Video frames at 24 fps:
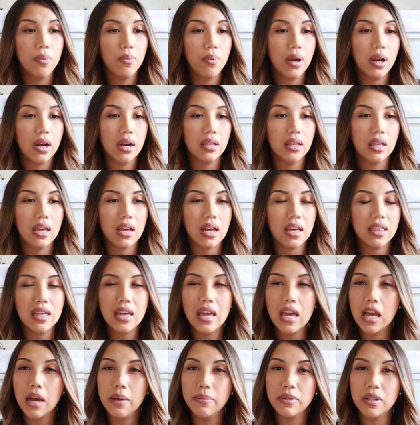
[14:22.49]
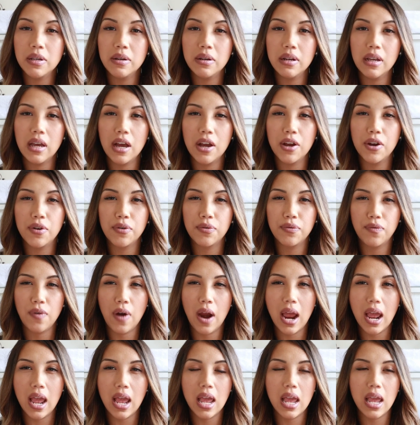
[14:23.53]
where like I think it comes in a
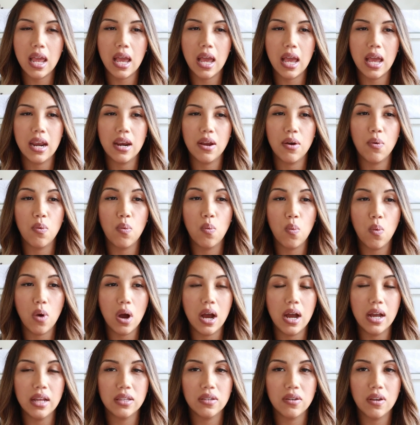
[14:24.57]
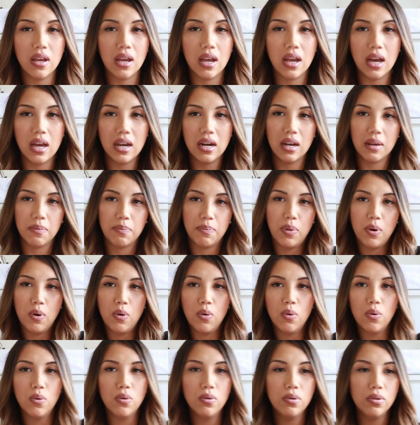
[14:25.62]
grey and a white, so it kind of
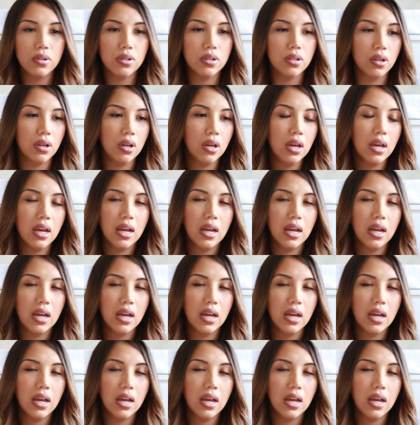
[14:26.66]
pulls,